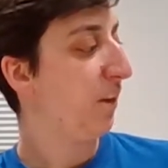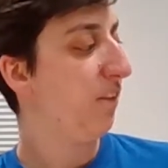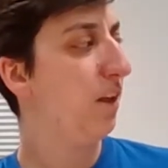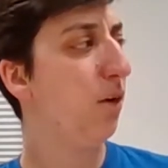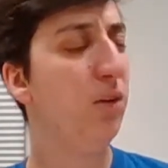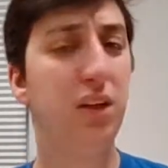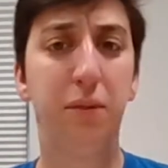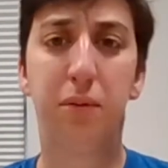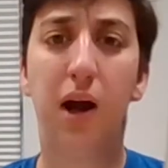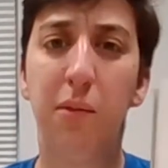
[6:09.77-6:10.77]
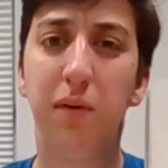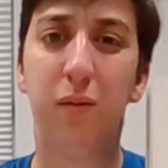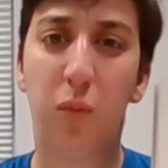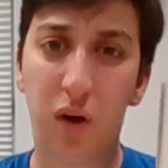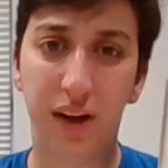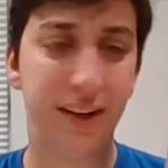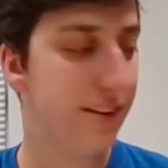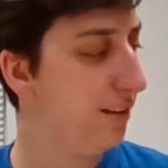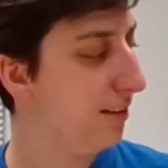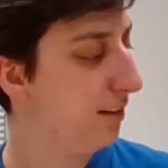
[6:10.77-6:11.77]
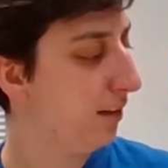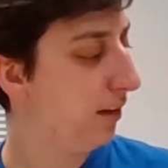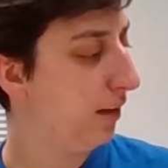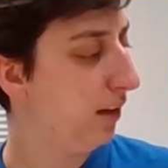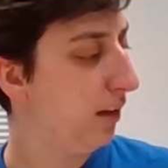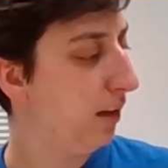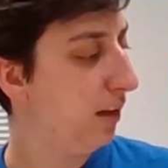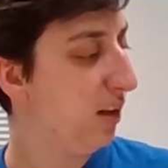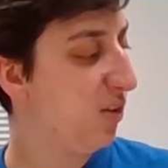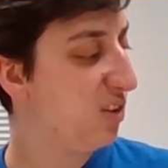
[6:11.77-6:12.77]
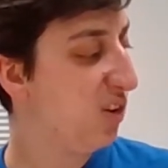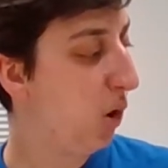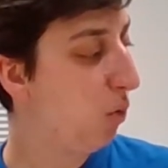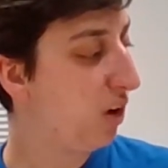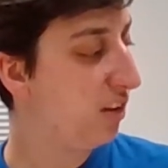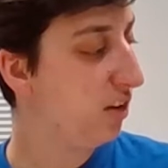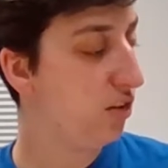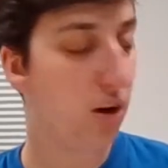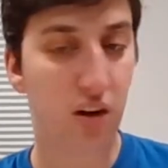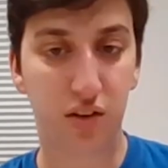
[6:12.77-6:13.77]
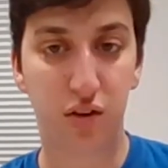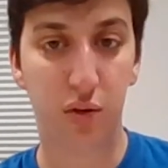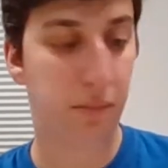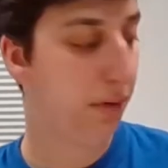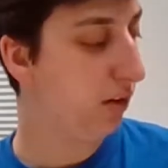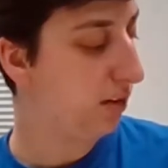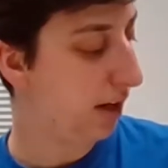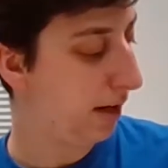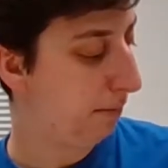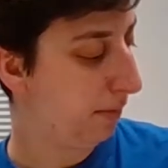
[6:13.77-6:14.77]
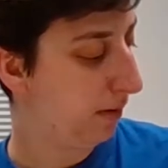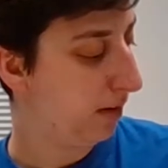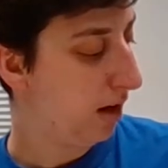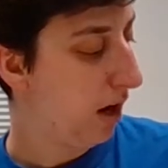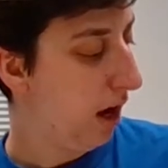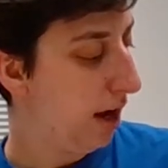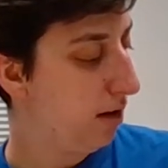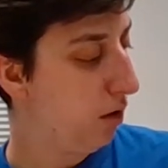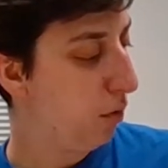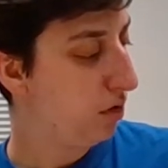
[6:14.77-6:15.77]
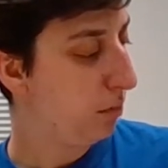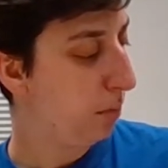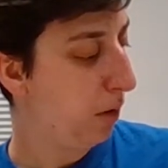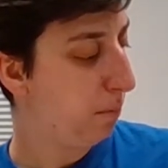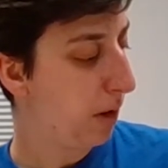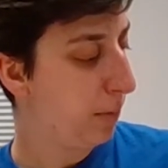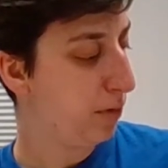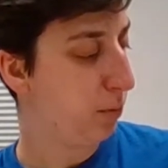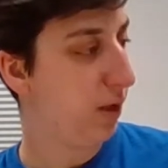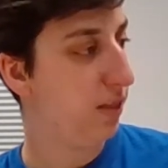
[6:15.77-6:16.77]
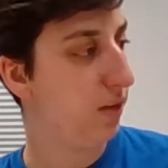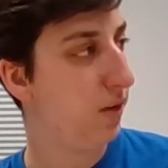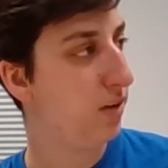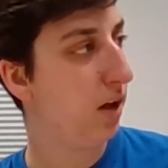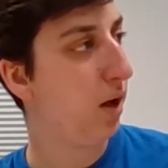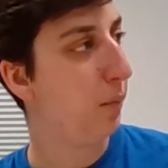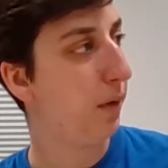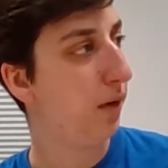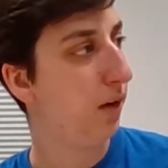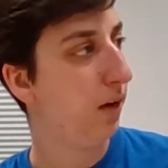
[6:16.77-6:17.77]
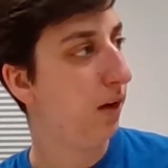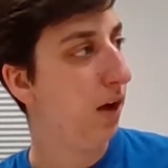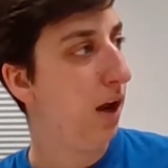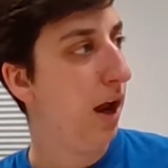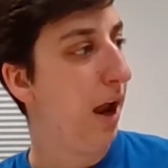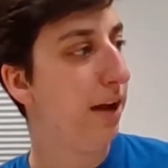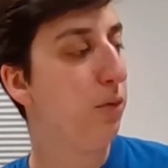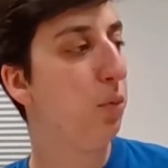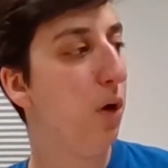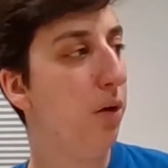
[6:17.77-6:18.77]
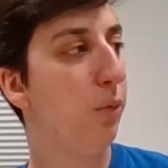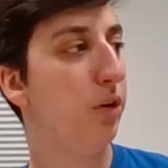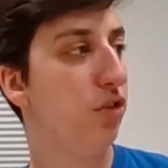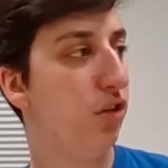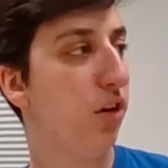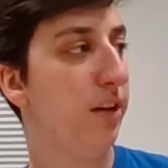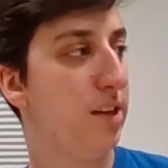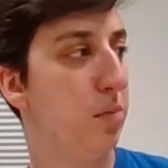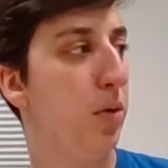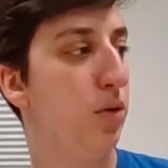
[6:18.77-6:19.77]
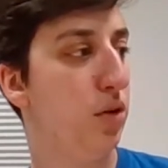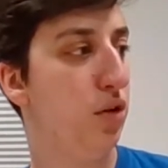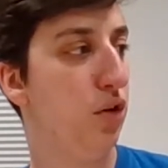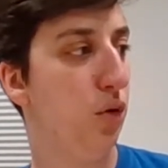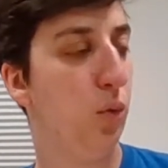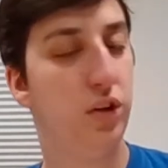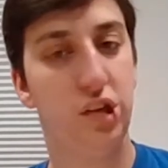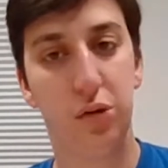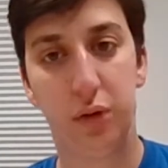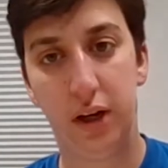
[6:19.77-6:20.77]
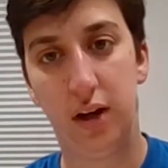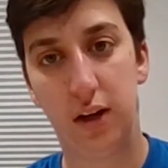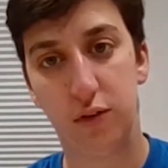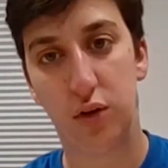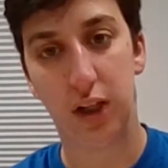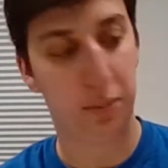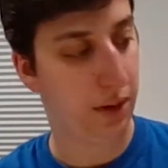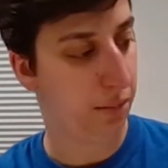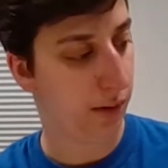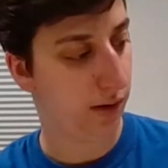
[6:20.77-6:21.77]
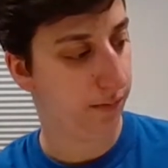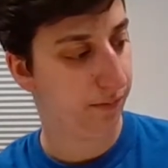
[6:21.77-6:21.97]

The only problem was there was no one to talk to at mealtime and no one to blow bubbles with in the tub. And what was Charlotte supposed to do when she ran out of toilet paper?